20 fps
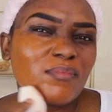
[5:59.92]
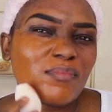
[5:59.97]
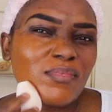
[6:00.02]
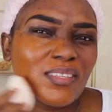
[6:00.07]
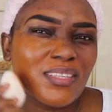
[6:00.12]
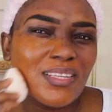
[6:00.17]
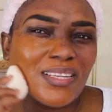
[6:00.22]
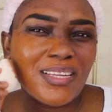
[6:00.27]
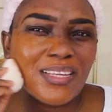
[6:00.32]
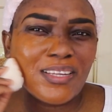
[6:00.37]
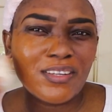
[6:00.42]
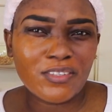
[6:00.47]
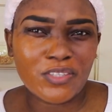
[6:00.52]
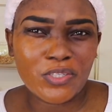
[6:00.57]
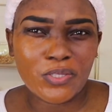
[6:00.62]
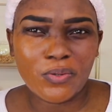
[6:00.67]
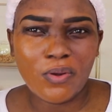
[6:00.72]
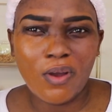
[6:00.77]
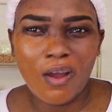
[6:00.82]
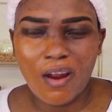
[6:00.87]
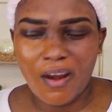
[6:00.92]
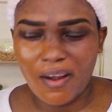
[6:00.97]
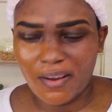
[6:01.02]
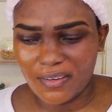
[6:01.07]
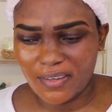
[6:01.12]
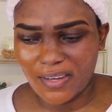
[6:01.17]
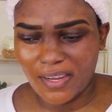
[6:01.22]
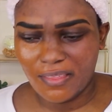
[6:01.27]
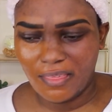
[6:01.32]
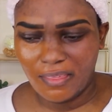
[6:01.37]
it's a little too
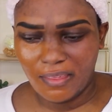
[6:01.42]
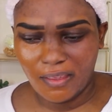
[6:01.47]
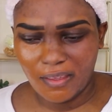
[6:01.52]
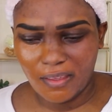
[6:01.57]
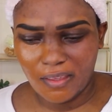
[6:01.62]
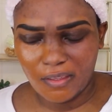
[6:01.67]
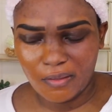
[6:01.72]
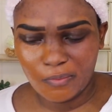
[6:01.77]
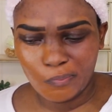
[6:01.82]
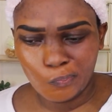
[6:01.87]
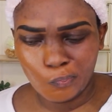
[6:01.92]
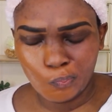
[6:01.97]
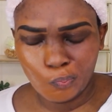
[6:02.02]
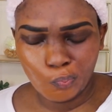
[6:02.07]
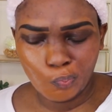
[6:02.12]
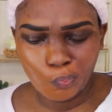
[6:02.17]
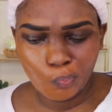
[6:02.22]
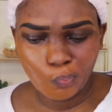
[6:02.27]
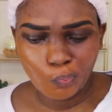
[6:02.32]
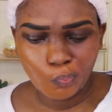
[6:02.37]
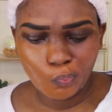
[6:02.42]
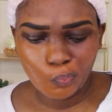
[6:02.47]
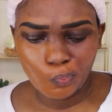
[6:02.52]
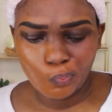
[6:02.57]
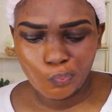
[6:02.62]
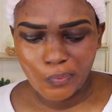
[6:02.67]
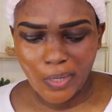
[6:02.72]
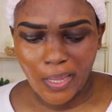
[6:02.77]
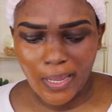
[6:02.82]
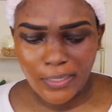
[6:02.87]
hard, I think.
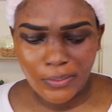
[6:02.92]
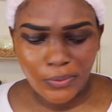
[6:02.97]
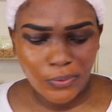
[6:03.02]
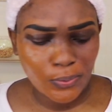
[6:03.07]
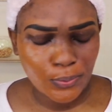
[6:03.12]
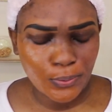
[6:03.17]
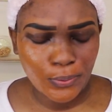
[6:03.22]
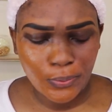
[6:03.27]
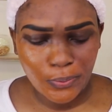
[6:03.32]
I don't